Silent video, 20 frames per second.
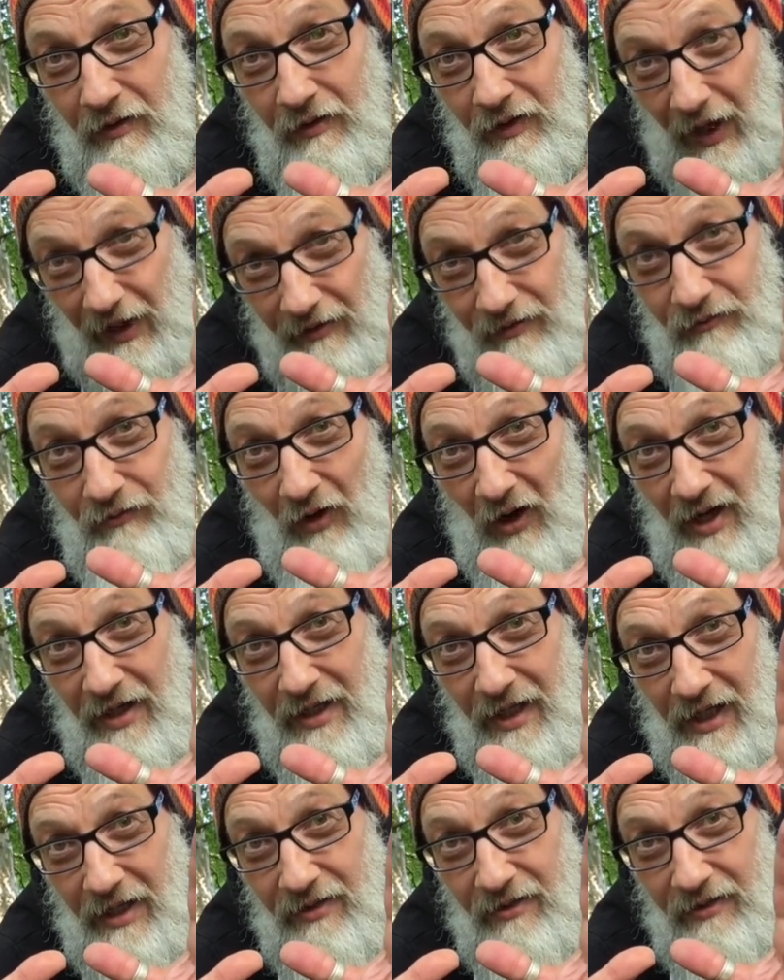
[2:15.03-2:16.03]
That's right,
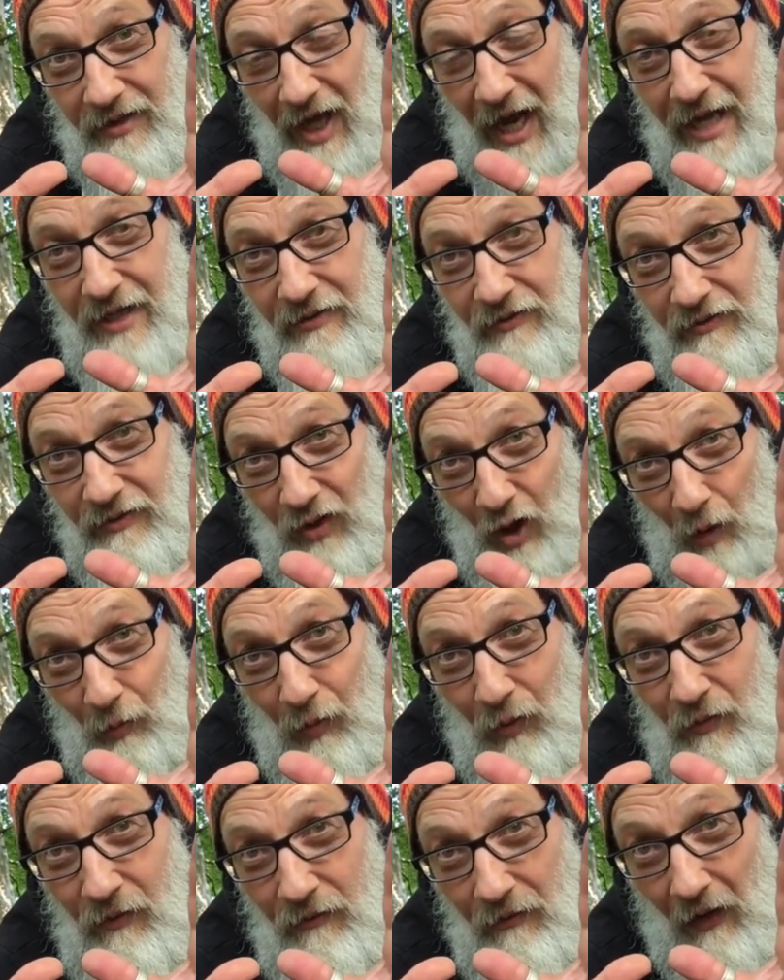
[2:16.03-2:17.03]
it's 10.
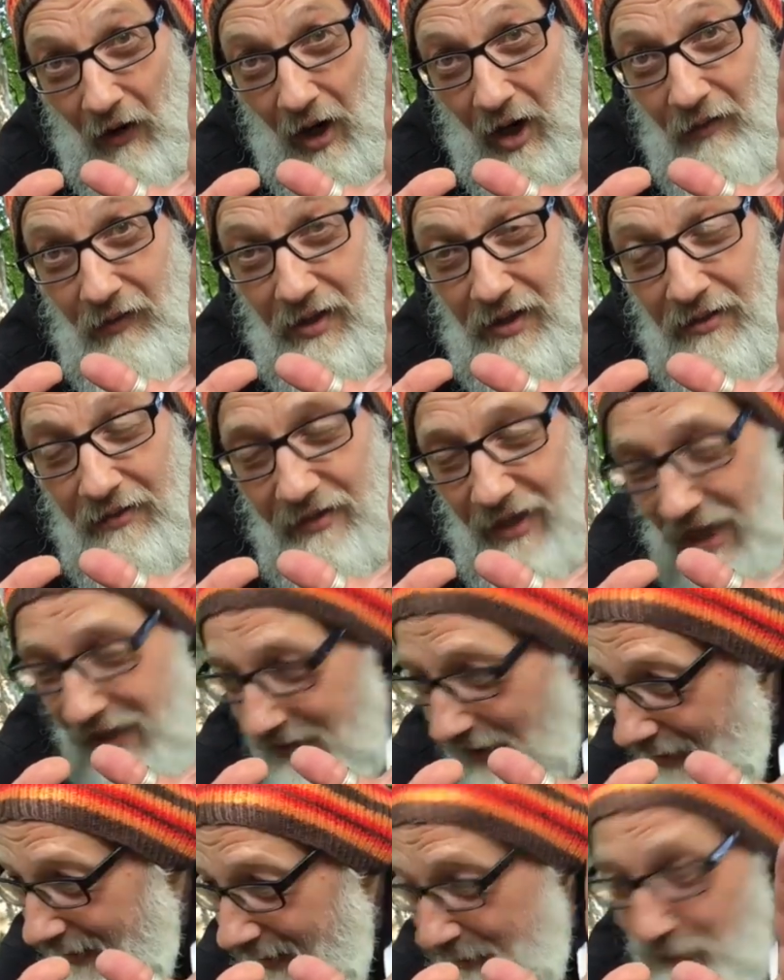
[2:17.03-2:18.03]
Double five is
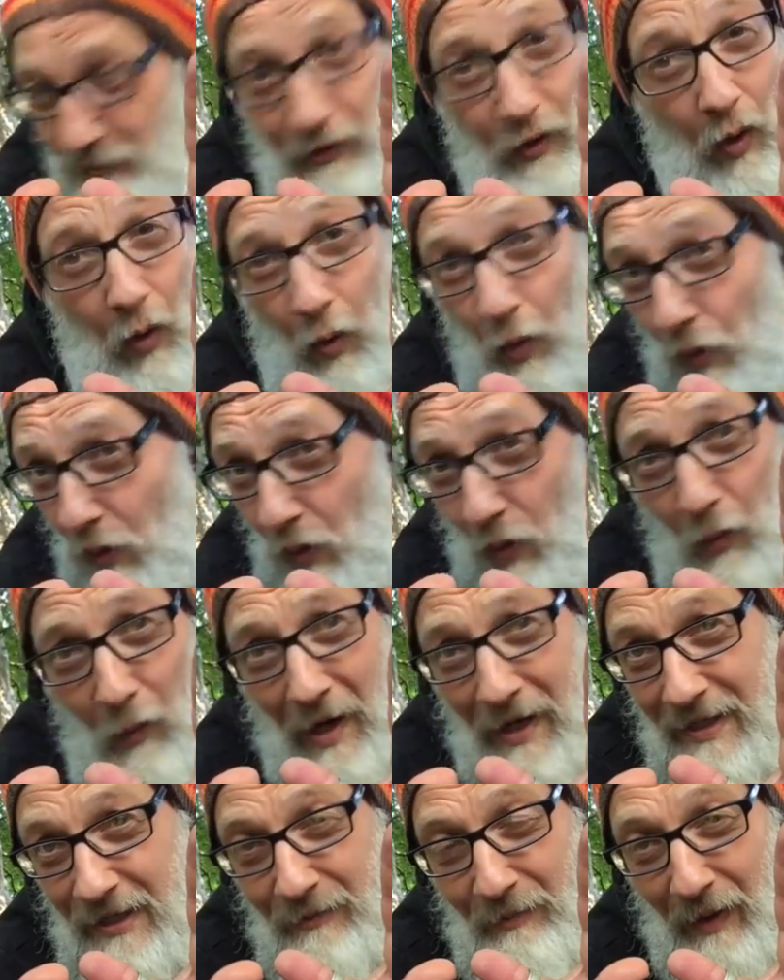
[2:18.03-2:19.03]
10, and it will always